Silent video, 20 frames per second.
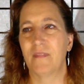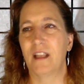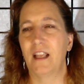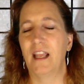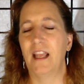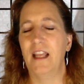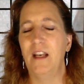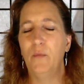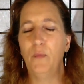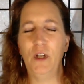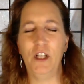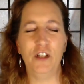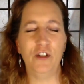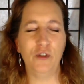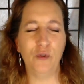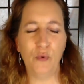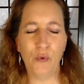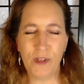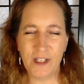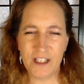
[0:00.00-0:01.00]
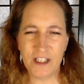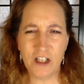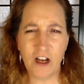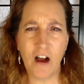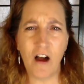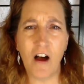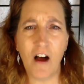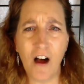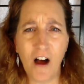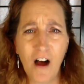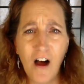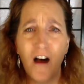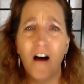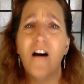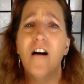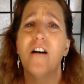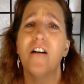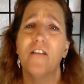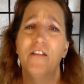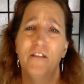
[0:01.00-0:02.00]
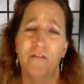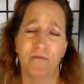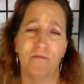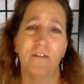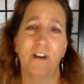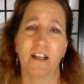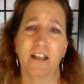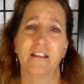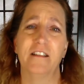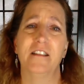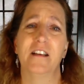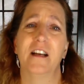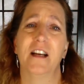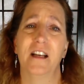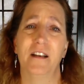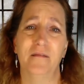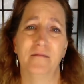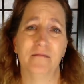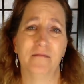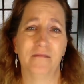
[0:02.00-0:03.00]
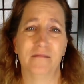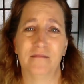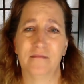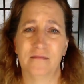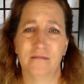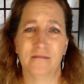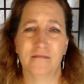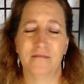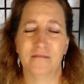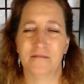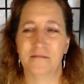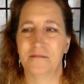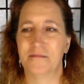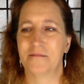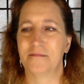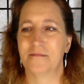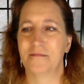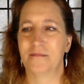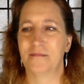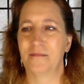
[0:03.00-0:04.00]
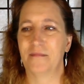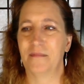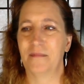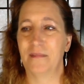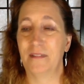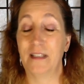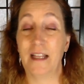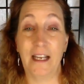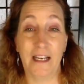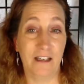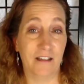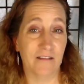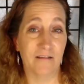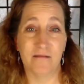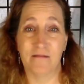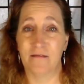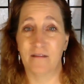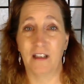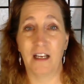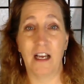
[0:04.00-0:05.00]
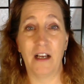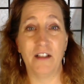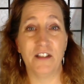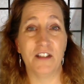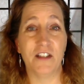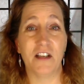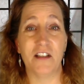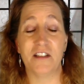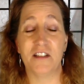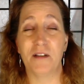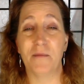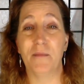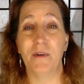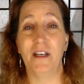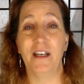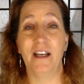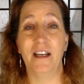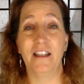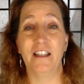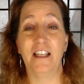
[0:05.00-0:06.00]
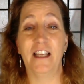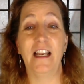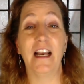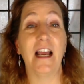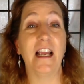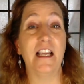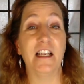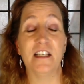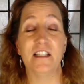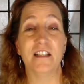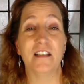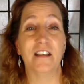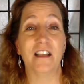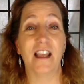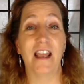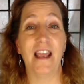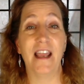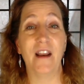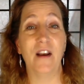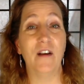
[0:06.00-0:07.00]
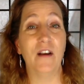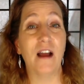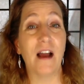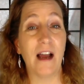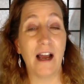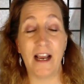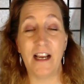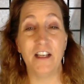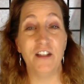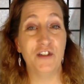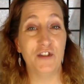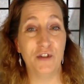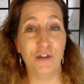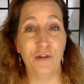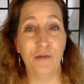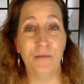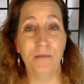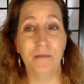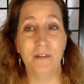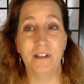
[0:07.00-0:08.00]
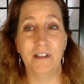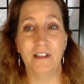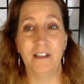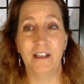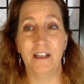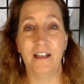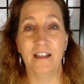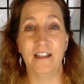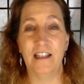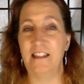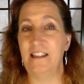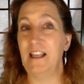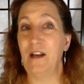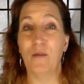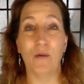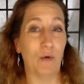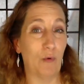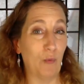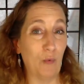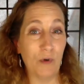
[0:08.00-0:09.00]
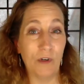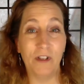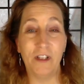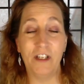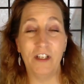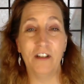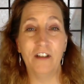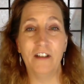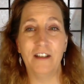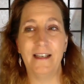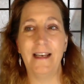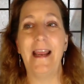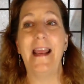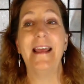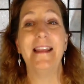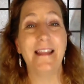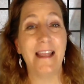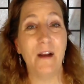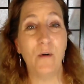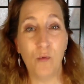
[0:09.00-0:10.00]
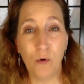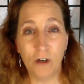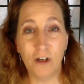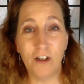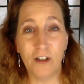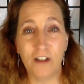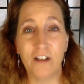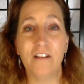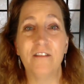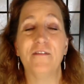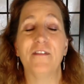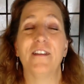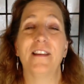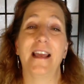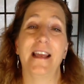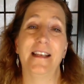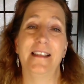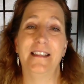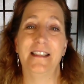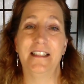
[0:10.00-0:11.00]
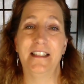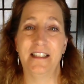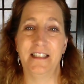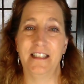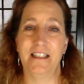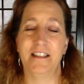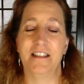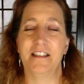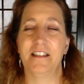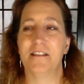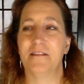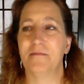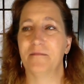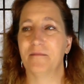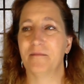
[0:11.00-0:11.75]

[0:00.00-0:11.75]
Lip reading: And we do this all the frickin' time. Like, I saw somebody online, and I assumed that they were really good. And they were good for that distance.